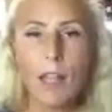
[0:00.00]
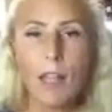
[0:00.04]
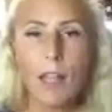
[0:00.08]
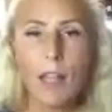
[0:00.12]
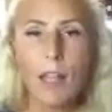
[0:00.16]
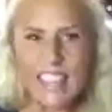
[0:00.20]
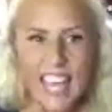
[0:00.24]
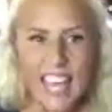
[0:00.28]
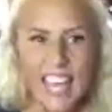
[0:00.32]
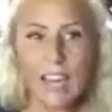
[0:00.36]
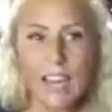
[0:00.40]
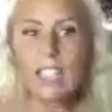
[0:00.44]

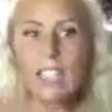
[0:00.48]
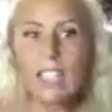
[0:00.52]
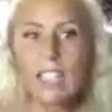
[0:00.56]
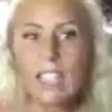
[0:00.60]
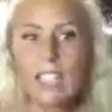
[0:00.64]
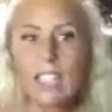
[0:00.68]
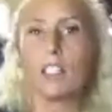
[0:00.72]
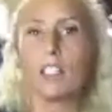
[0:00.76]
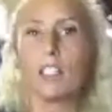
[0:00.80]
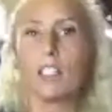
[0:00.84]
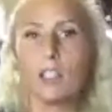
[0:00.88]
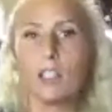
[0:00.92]
But then I
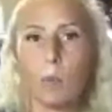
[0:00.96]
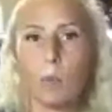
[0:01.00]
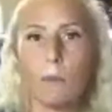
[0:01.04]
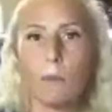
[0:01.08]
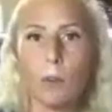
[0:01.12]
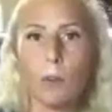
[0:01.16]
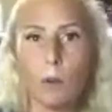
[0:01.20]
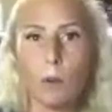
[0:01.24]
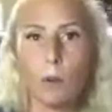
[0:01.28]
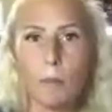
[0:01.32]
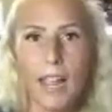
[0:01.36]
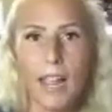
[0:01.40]
started to
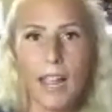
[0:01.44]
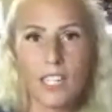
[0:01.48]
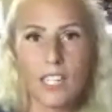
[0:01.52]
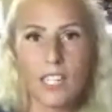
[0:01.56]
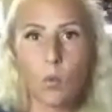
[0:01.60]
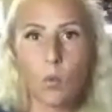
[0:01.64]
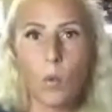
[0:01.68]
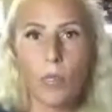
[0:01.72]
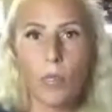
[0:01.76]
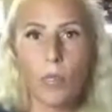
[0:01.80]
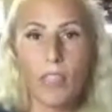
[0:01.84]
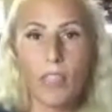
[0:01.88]
revert back to
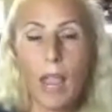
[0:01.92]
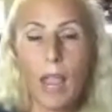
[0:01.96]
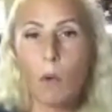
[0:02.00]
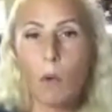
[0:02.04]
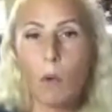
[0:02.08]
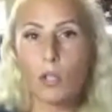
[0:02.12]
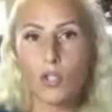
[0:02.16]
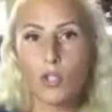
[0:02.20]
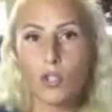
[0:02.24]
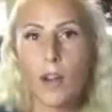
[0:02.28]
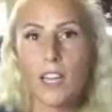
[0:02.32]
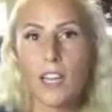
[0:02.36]
what they were
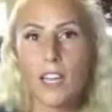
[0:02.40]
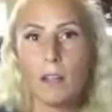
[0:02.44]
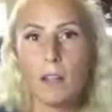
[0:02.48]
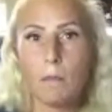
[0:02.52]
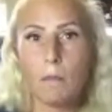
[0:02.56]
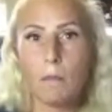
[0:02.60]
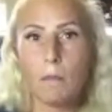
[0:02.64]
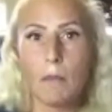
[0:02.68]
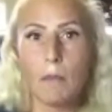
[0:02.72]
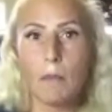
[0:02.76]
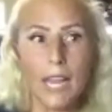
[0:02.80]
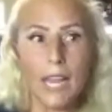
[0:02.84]
trying to
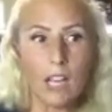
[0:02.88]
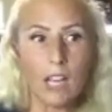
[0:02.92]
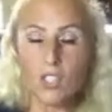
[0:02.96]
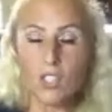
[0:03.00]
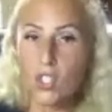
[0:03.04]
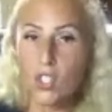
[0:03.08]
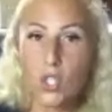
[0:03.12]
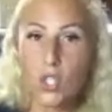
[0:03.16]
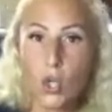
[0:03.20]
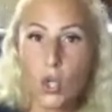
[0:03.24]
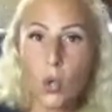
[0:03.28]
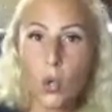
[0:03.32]
make us
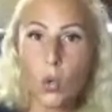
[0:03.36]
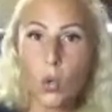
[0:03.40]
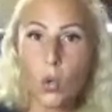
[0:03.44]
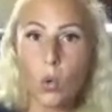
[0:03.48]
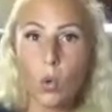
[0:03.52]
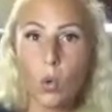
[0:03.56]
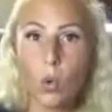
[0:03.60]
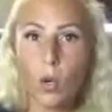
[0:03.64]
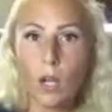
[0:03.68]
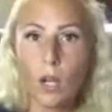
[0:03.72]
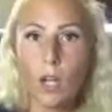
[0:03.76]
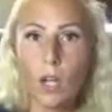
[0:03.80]

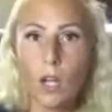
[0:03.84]
do